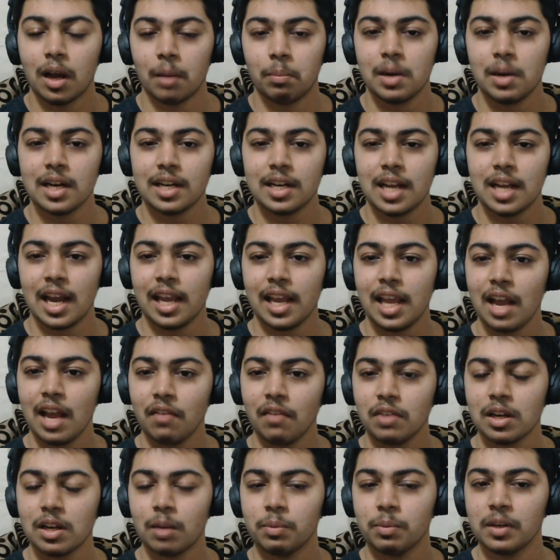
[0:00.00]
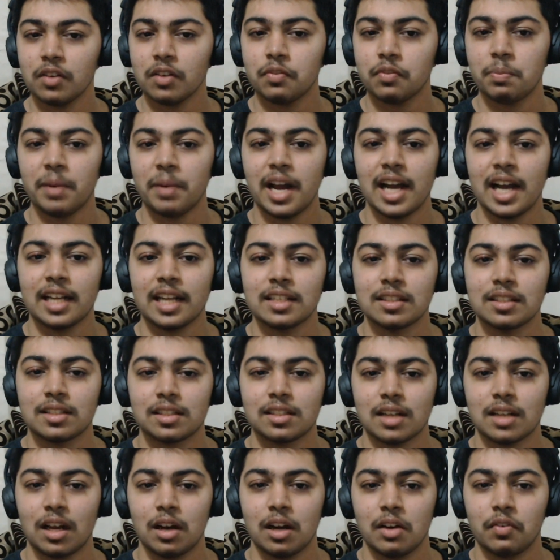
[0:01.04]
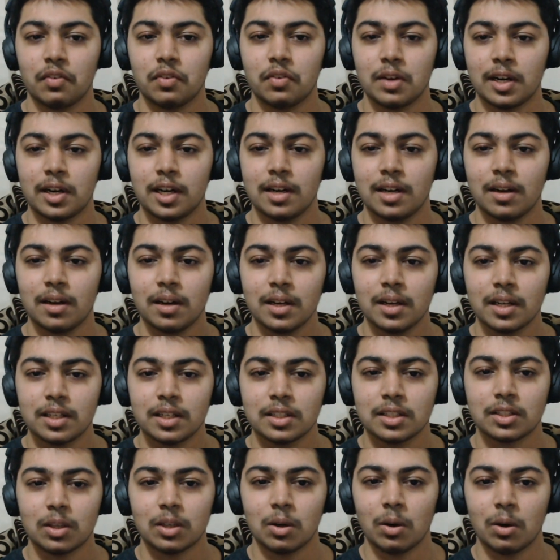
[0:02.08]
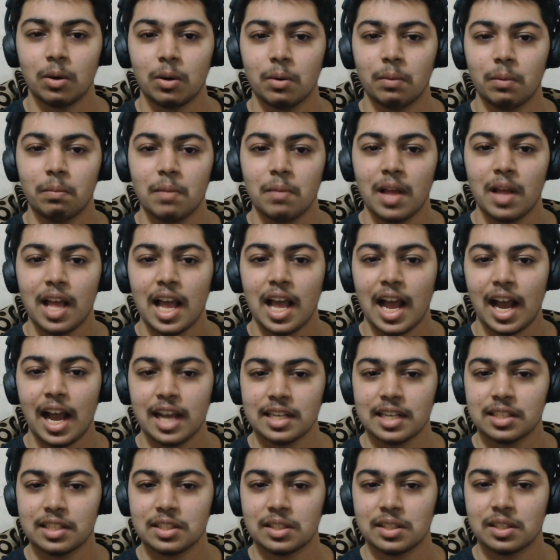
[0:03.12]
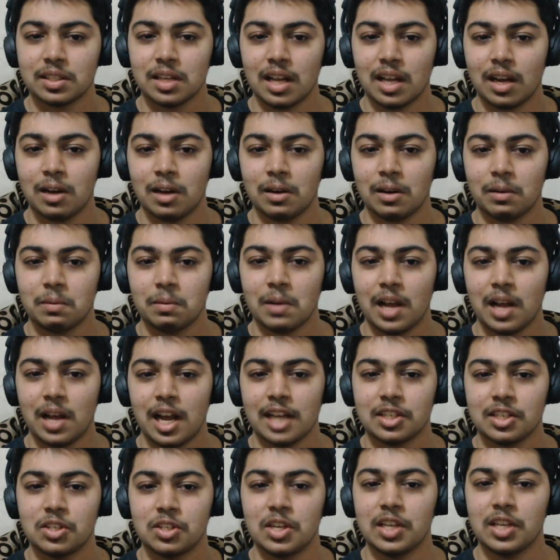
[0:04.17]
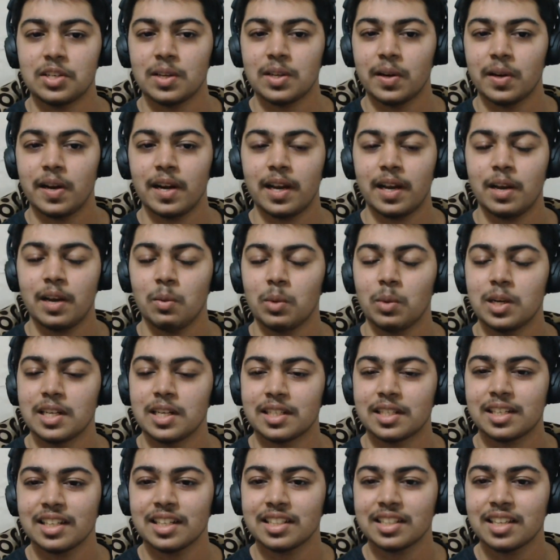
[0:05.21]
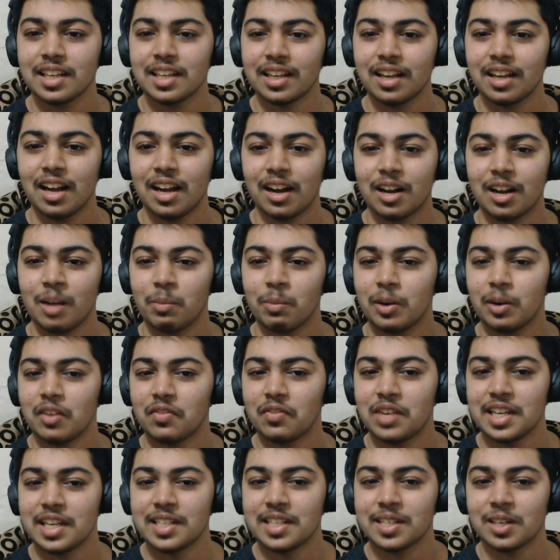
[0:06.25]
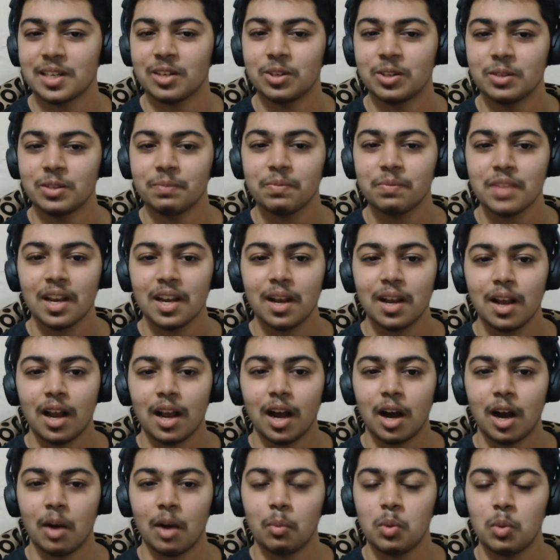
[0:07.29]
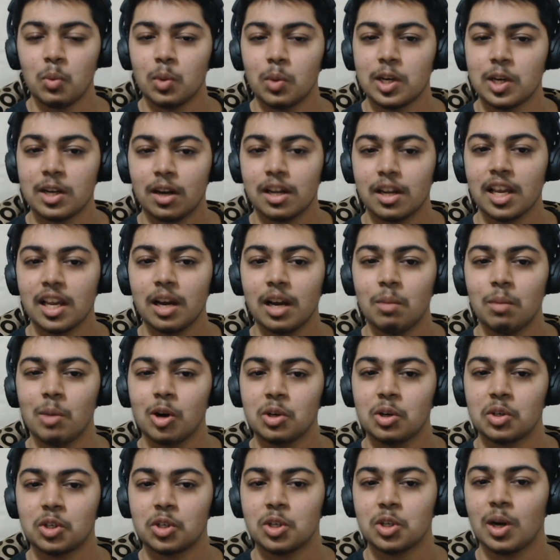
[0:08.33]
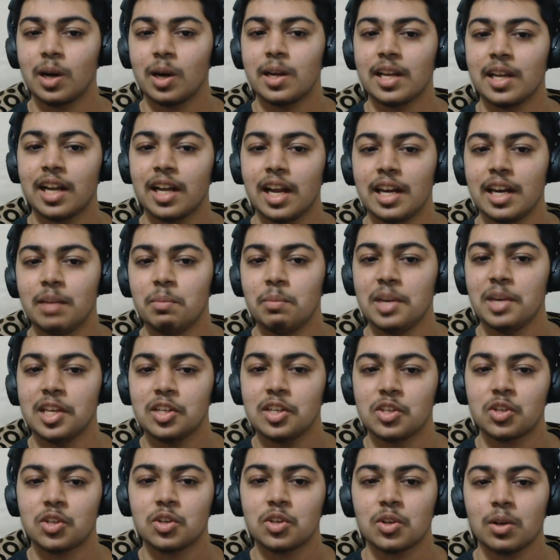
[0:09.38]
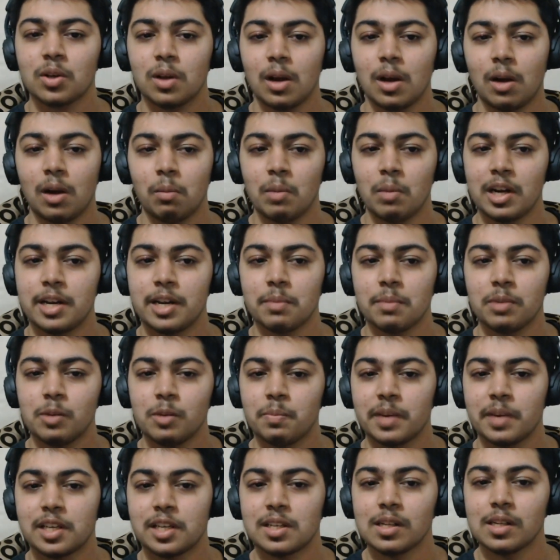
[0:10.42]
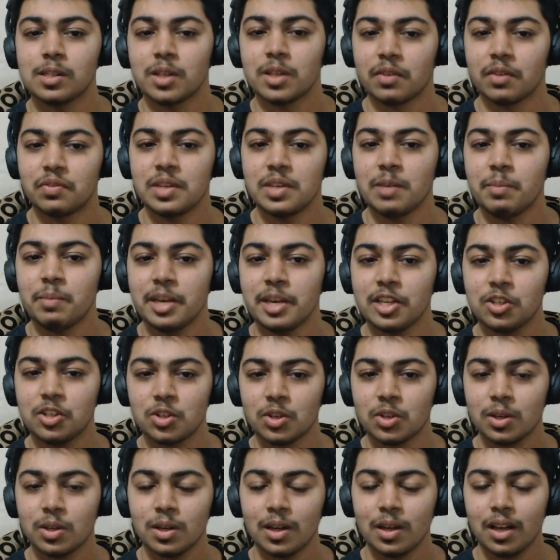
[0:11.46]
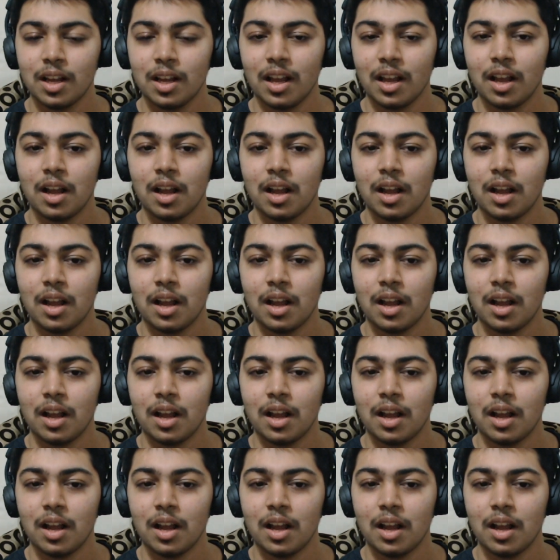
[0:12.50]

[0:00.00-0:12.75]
Uh, but I have a couple of plans uh, for it. So as uh, as Jason and I were discussing a couple of days ago, we were talking about sharding an image, multiple pixels of the image,